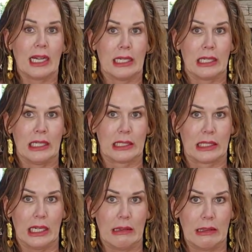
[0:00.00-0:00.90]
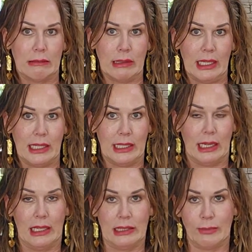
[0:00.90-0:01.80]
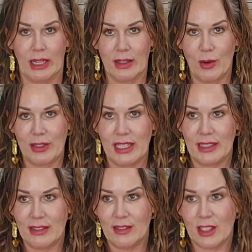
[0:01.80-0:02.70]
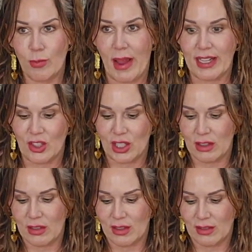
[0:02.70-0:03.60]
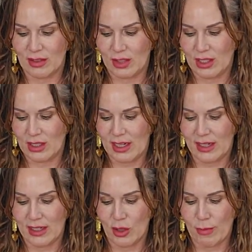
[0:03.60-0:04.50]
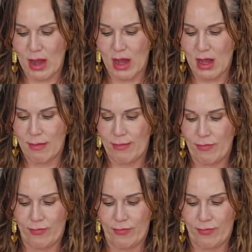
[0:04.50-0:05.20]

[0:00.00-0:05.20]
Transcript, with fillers: I got a little carried away. Bella won't eat spice. She, she's like, no, mom.